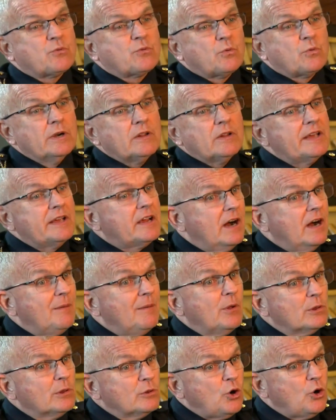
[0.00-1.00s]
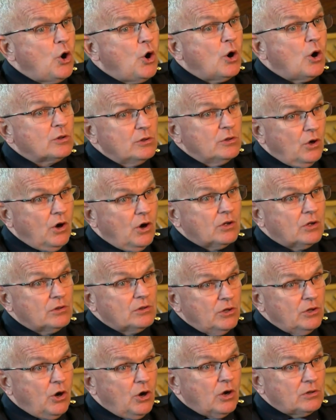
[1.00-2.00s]
So it's really come a
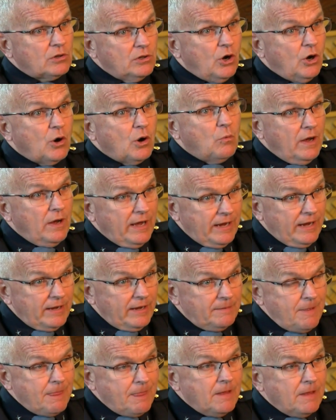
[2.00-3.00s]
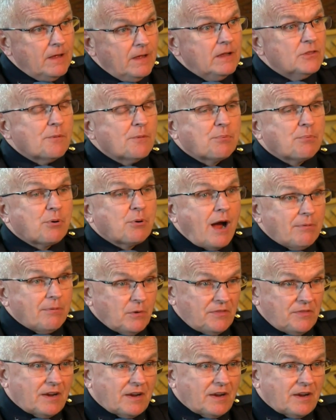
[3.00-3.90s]
long, long, long, long way.